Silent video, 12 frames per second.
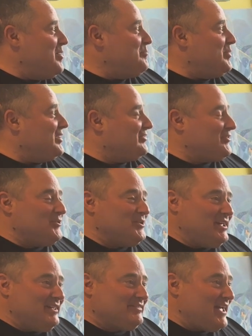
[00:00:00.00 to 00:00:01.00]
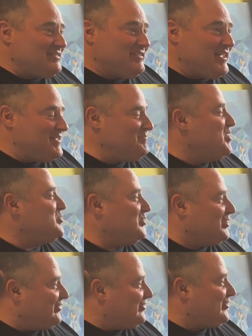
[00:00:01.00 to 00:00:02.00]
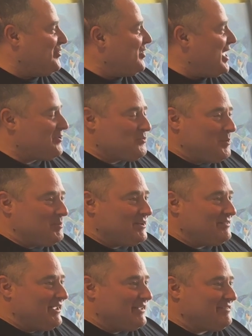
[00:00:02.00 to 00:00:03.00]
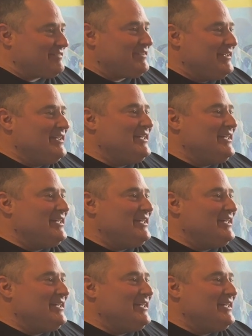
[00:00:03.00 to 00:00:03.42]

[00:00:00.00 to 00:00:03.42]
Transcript: But until you hit that 10, you're gonna still ask women to dance.